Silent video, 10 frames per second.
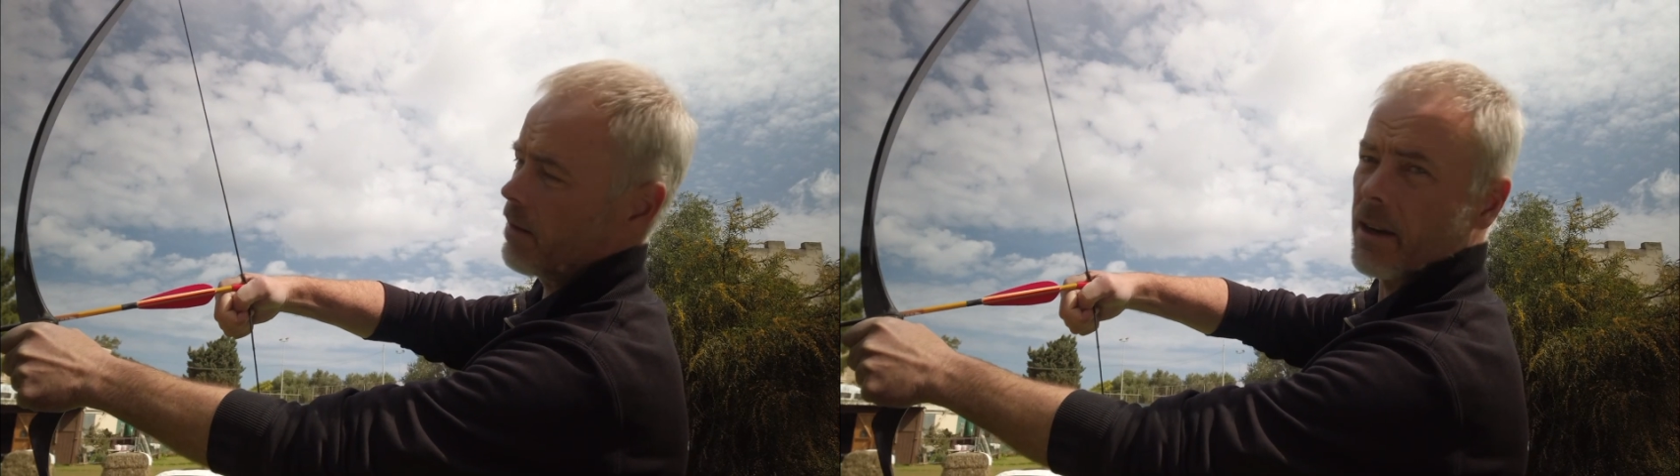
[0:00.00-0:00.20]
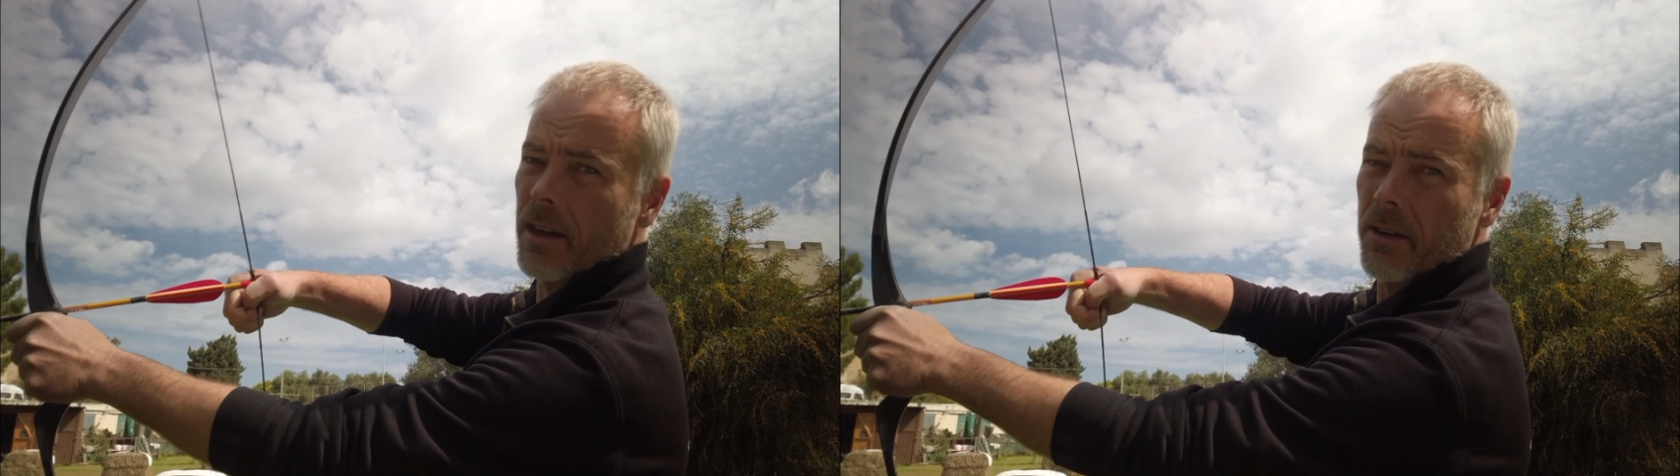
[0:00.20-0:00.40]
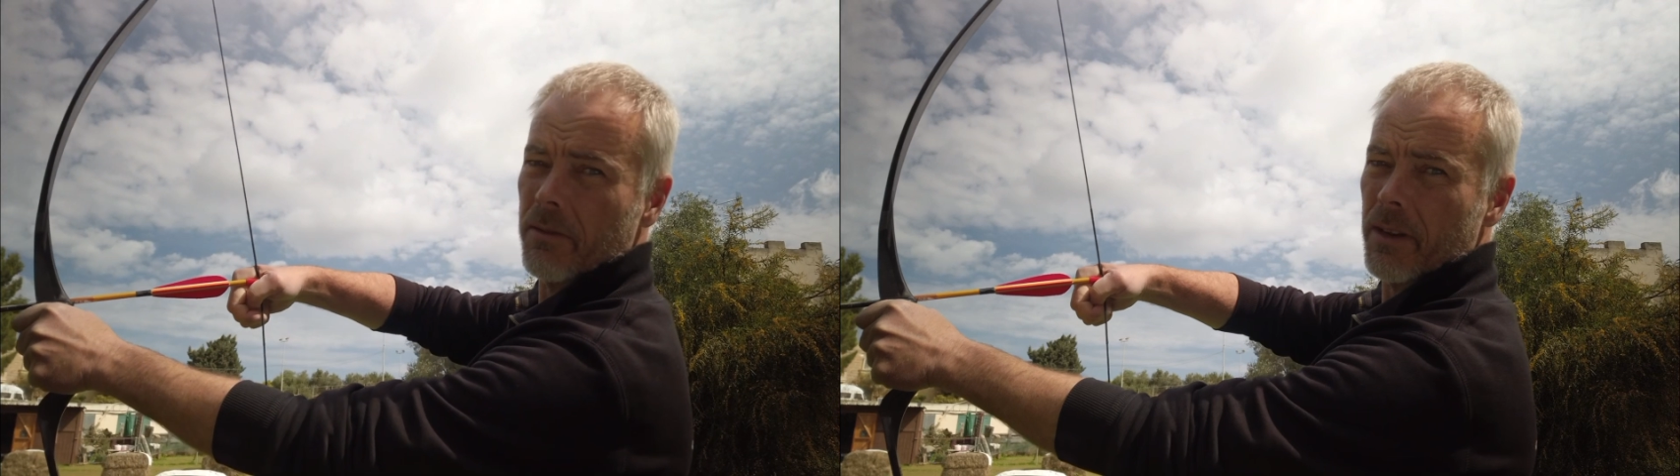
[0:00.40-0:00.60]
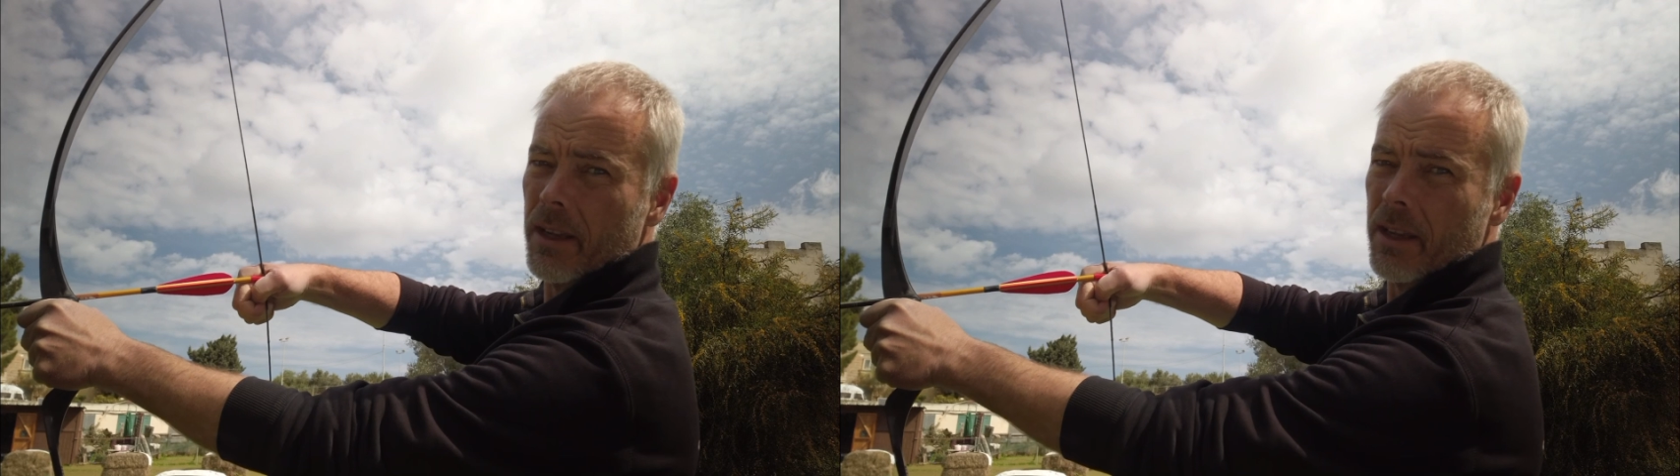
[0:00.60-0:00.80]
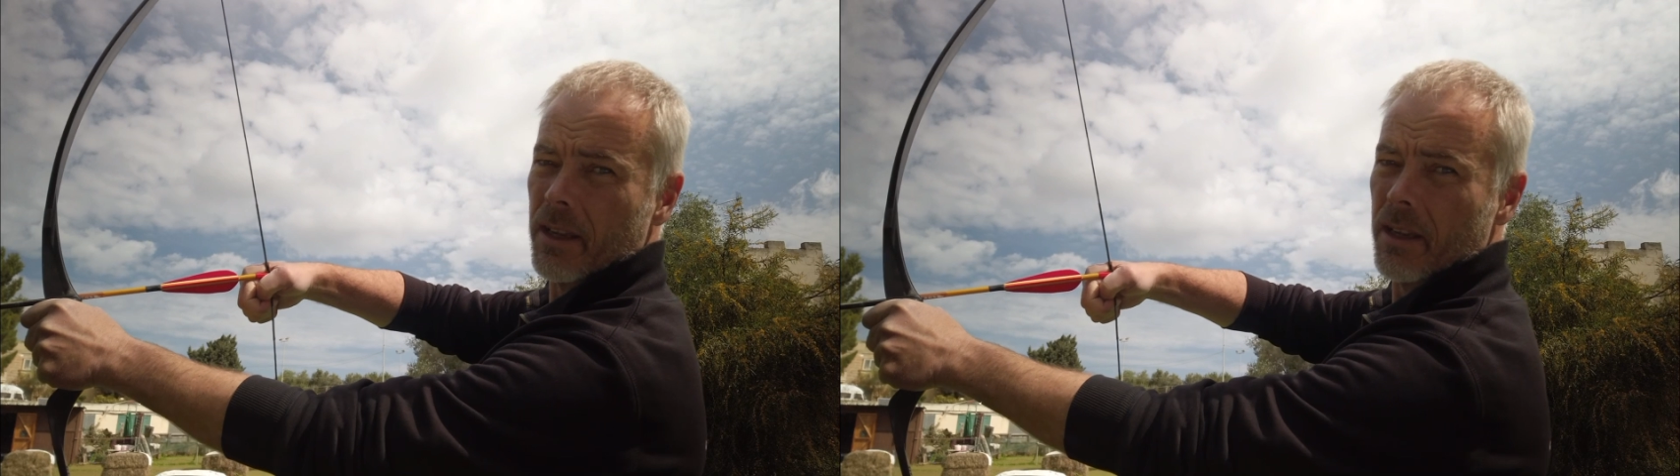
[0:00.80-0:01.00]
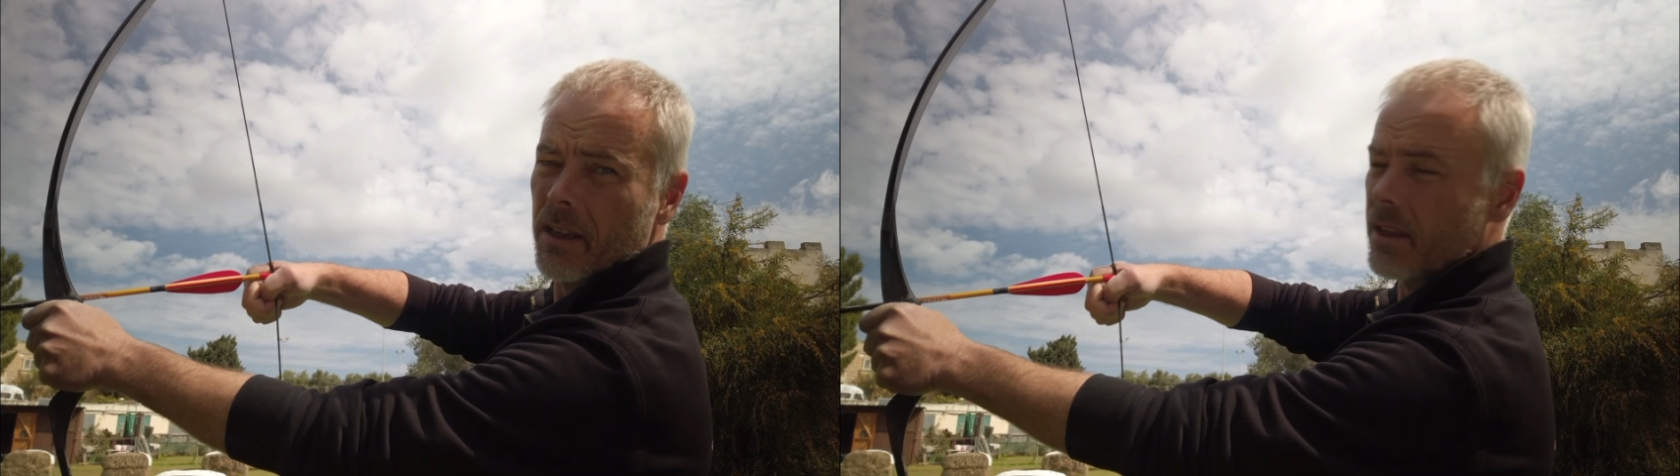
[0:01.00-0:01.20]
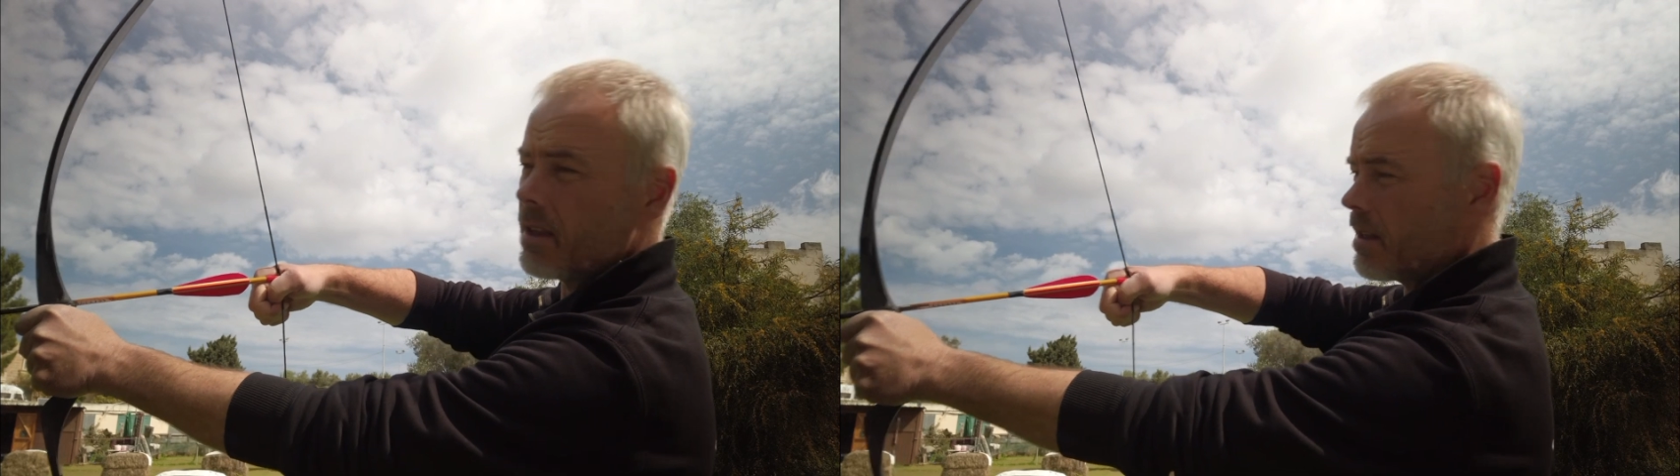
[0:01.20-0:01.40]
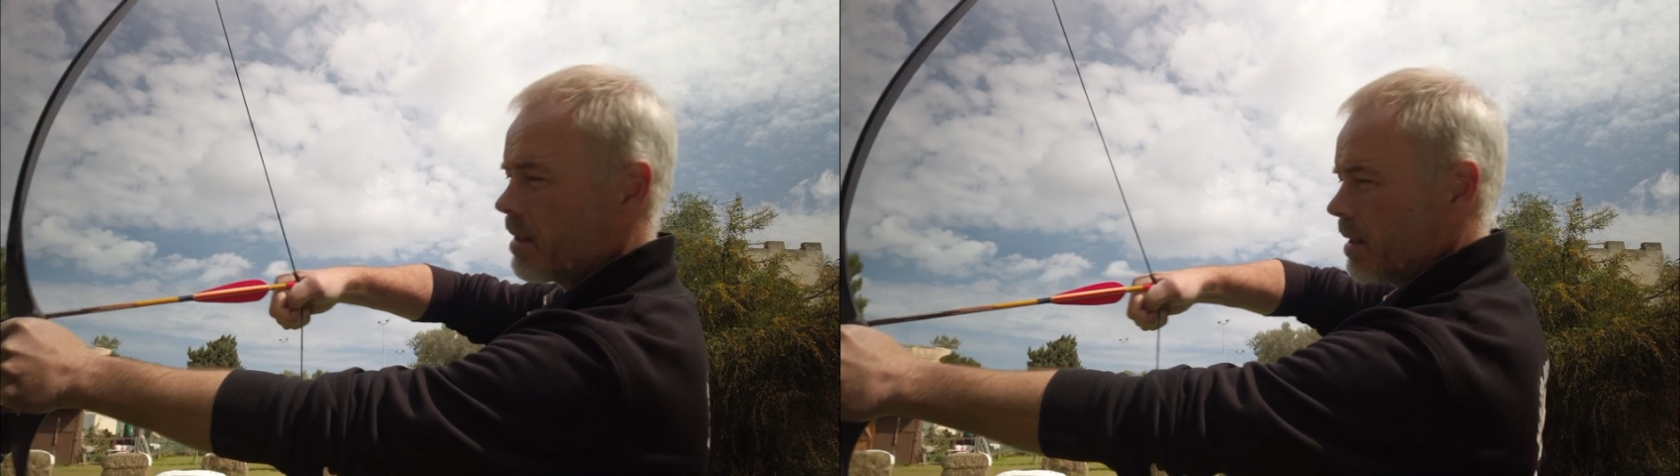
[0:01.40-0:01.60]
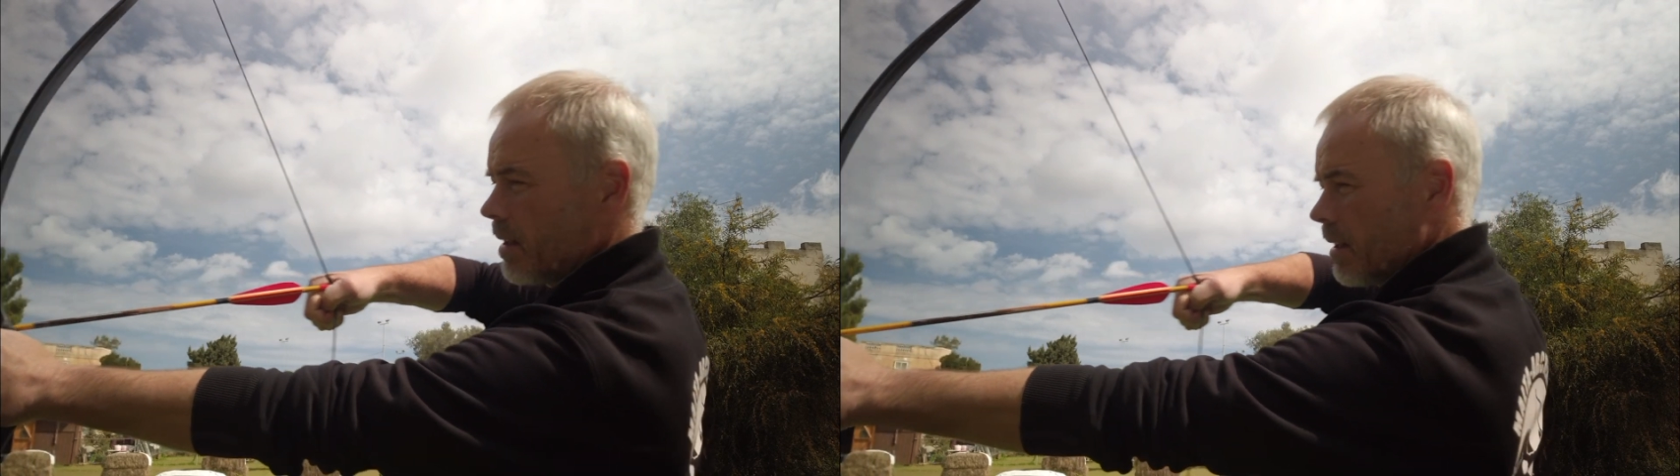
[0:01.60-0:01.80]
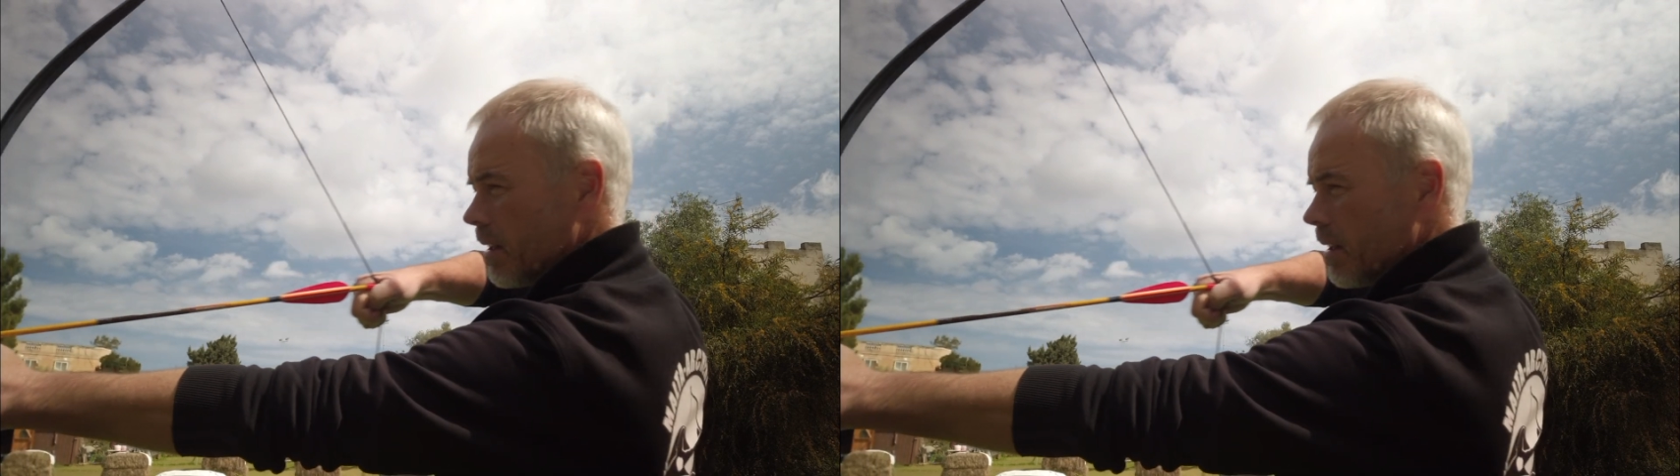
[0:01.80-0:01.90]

kind of like this.